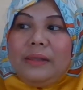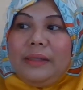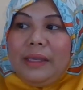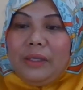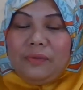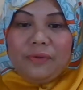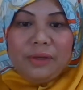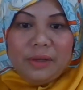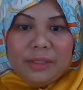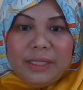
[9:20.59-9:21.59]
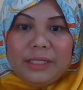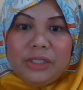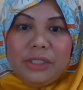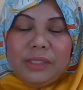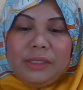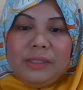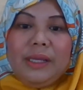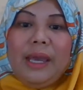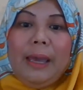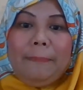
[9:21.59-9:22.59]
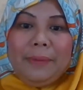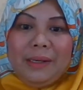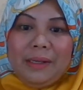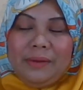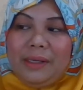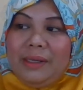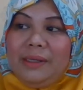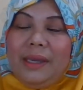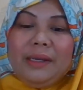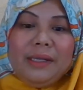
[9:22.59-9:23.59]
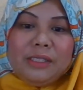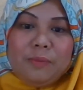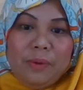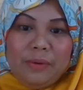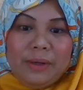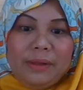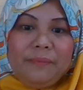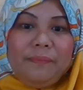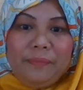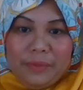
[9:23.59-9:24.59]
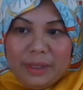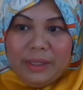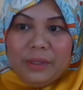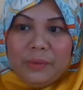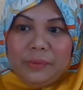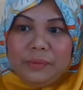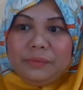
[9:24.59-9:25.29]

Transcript: Thank you for your attention. Happy learning and exploring. Thank you.